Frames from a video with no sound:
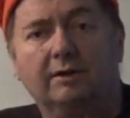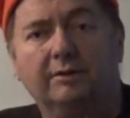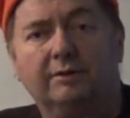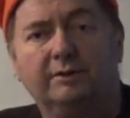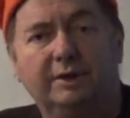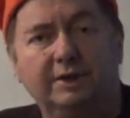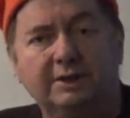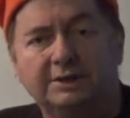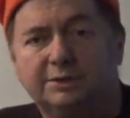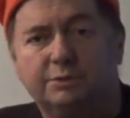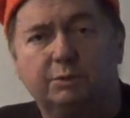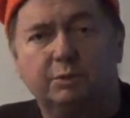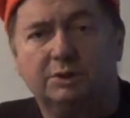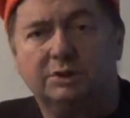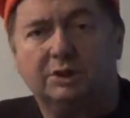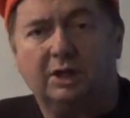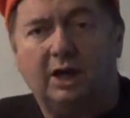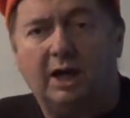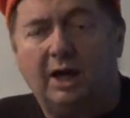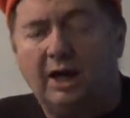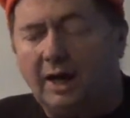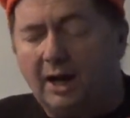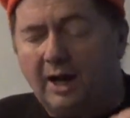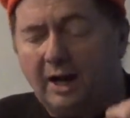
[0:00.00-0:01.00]

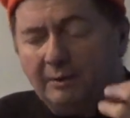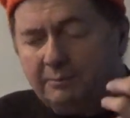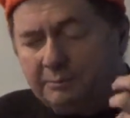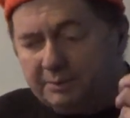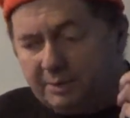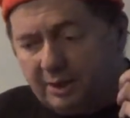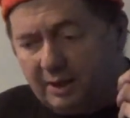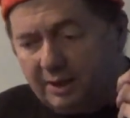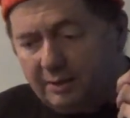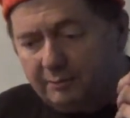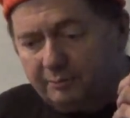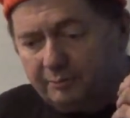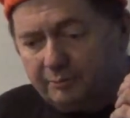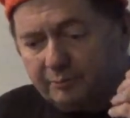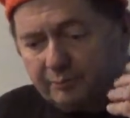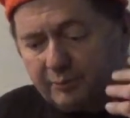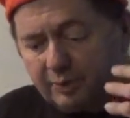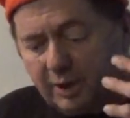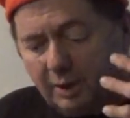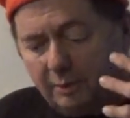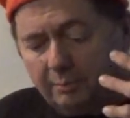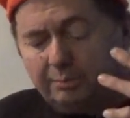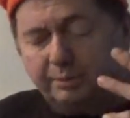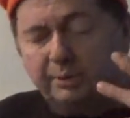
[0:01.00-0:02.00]

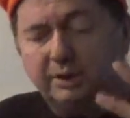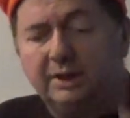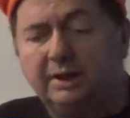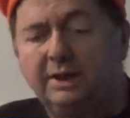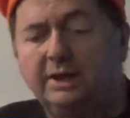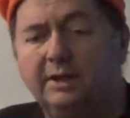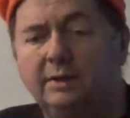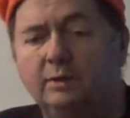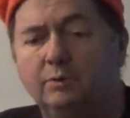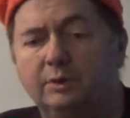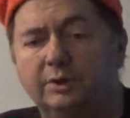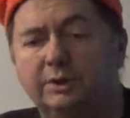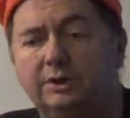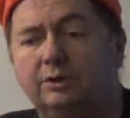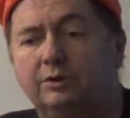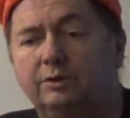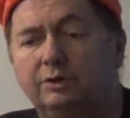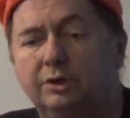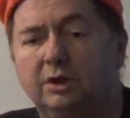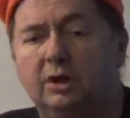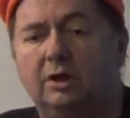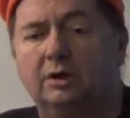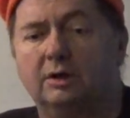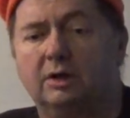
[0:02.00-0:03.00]
I'm pleading with you
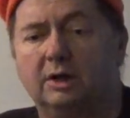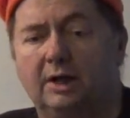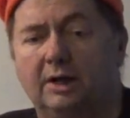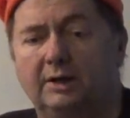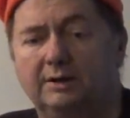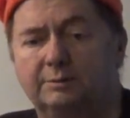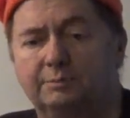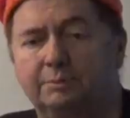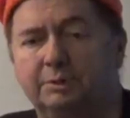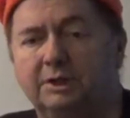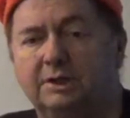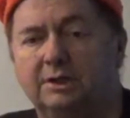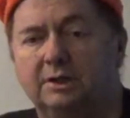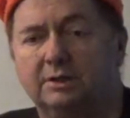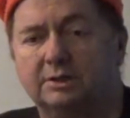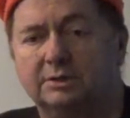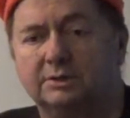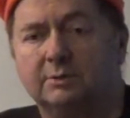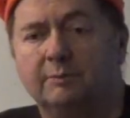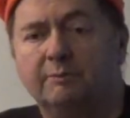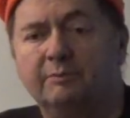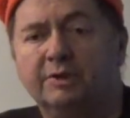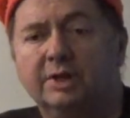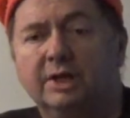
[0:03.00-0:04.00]
young guys,
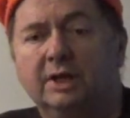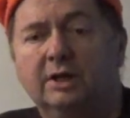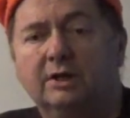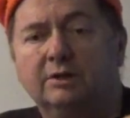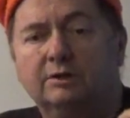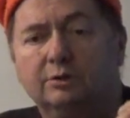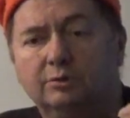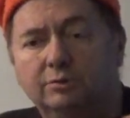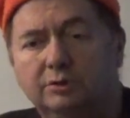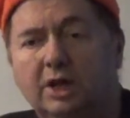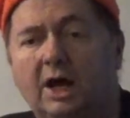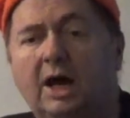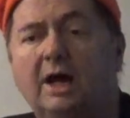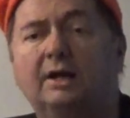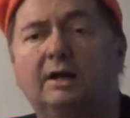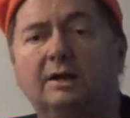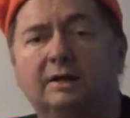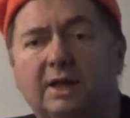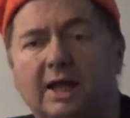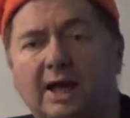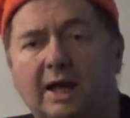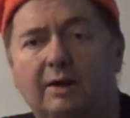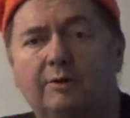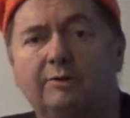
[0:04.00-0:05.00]
because do not
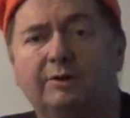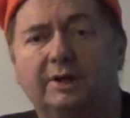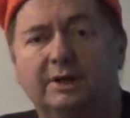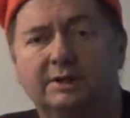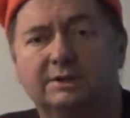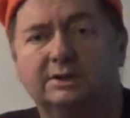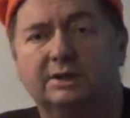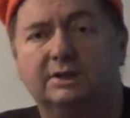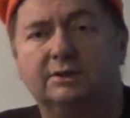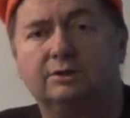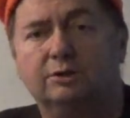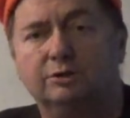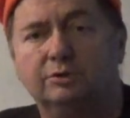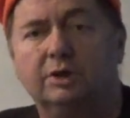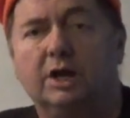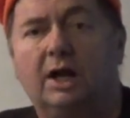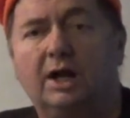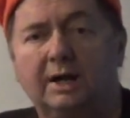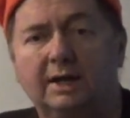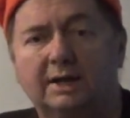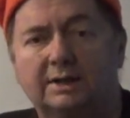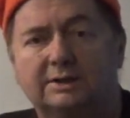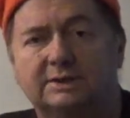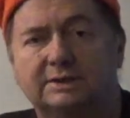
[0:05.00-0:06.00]
allow this and do
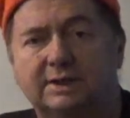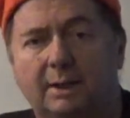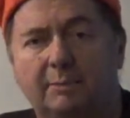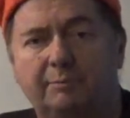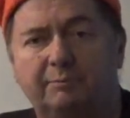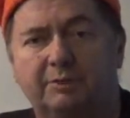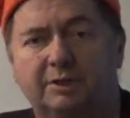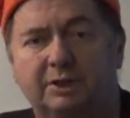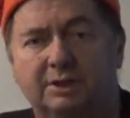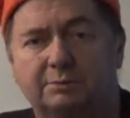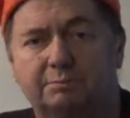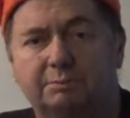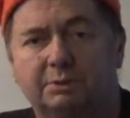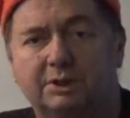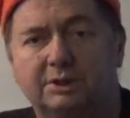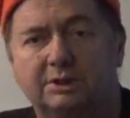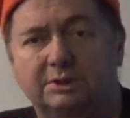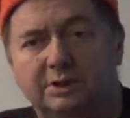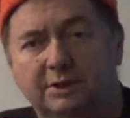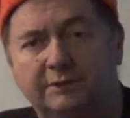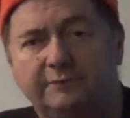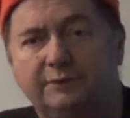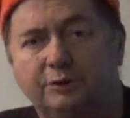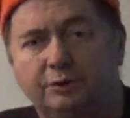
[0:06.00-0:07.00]
not accept this,
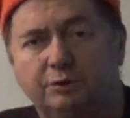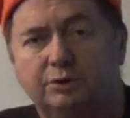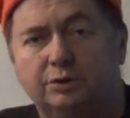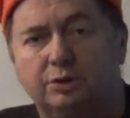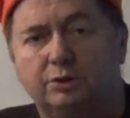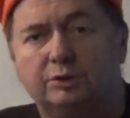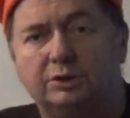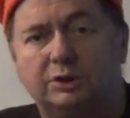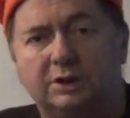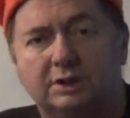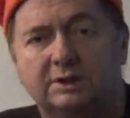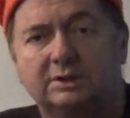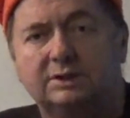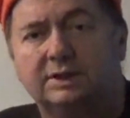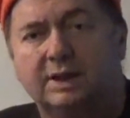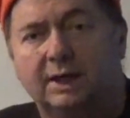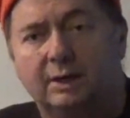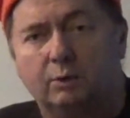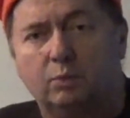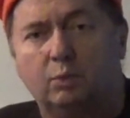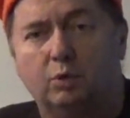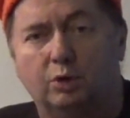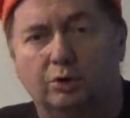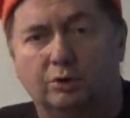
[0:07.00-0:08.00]
because if you do, things
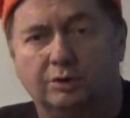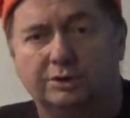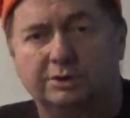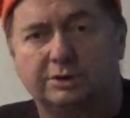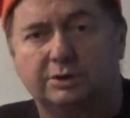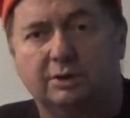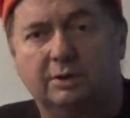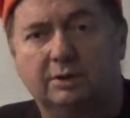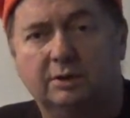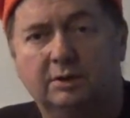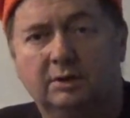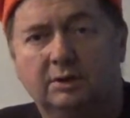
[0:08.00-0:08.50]
get worse.